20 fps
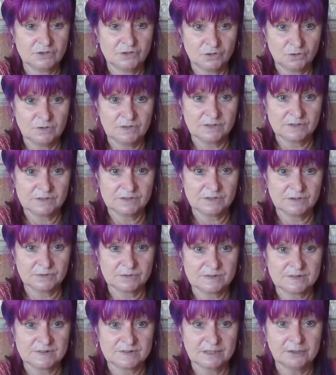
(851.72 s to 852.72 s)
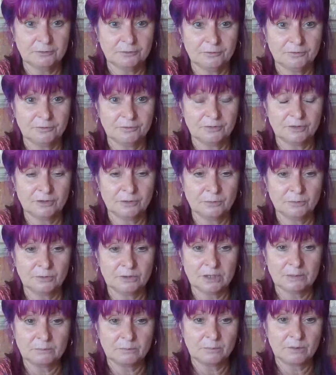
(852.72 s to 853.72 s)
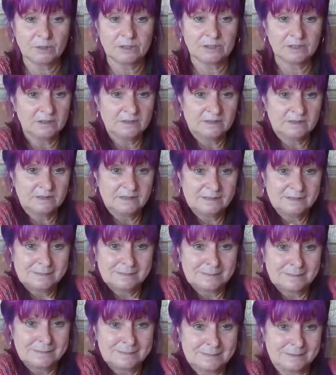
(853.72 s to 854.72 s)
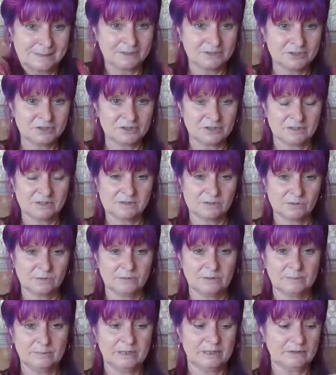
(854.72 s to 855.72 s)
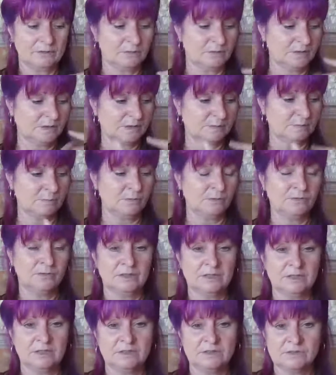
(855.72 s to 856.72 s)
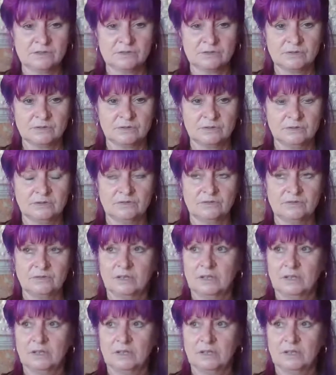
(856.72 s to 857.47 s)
do this yourself. This ascension is all about, or this moving into